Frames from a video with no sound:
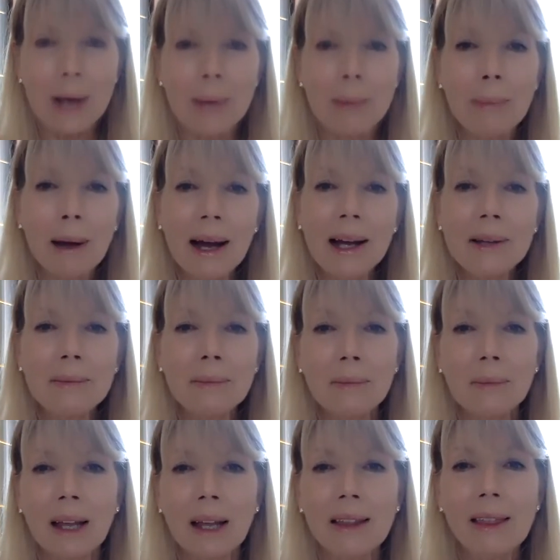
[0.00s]
But
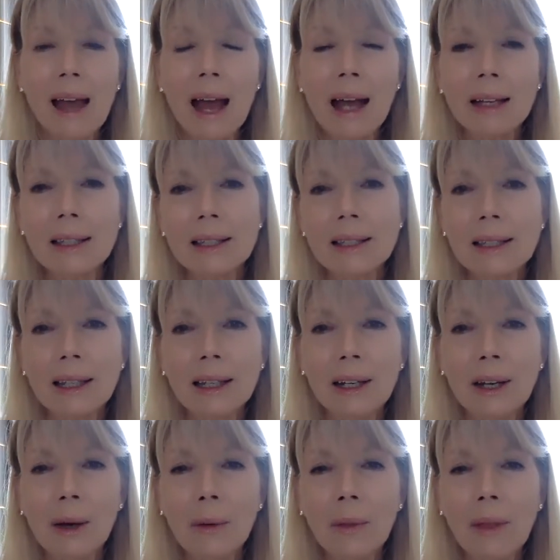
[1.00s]
that's
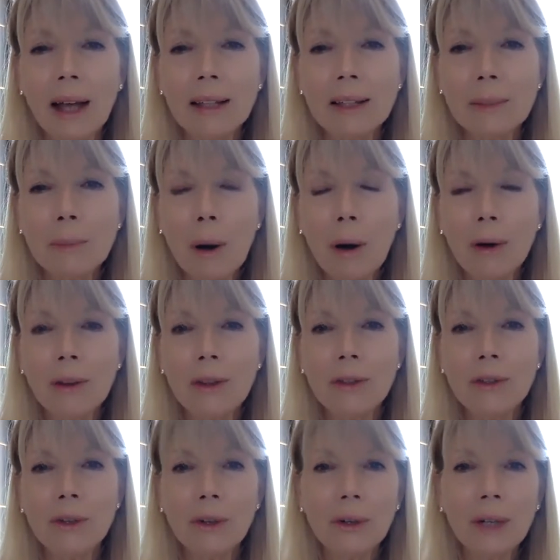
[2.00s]
part of the
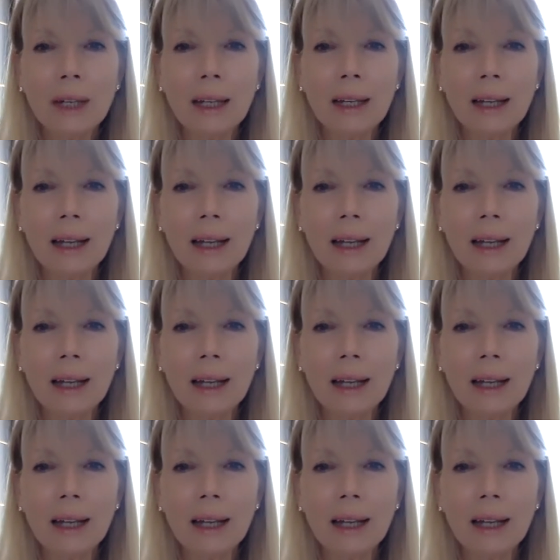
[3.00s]
journey,